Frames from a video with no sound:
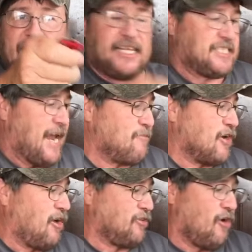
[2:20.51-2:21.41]
me at
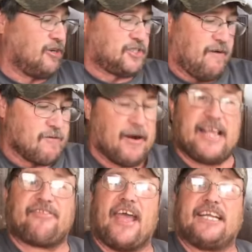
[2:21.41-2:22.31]
Sandwood Outdoors. So
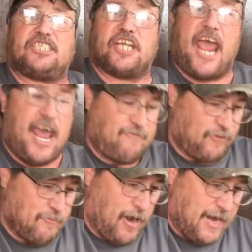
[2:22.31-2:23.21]
everybody thank Chad
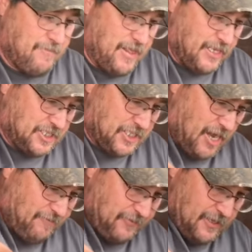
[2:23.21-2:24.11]
for bringing me this
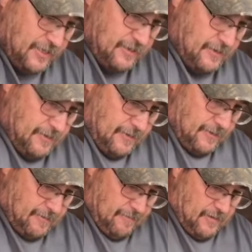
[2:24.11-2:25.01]
stuff.
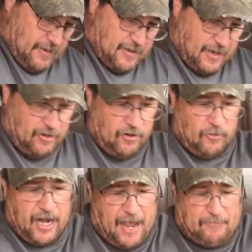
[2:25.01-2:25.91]
I don't know
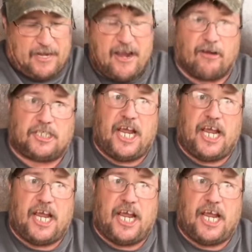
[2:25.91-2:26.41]
what happened here,